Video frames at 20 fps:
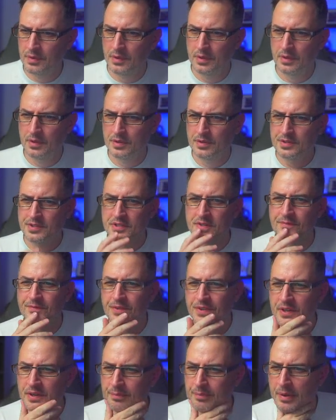
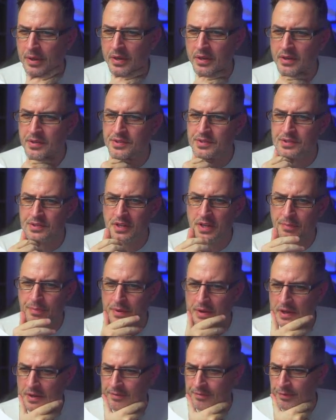Symphony Band sleep
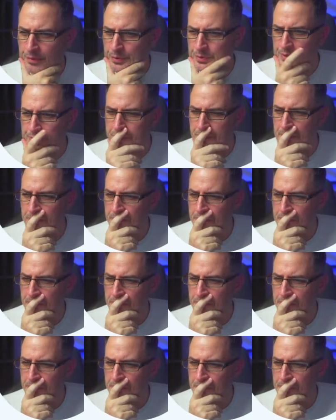headphones.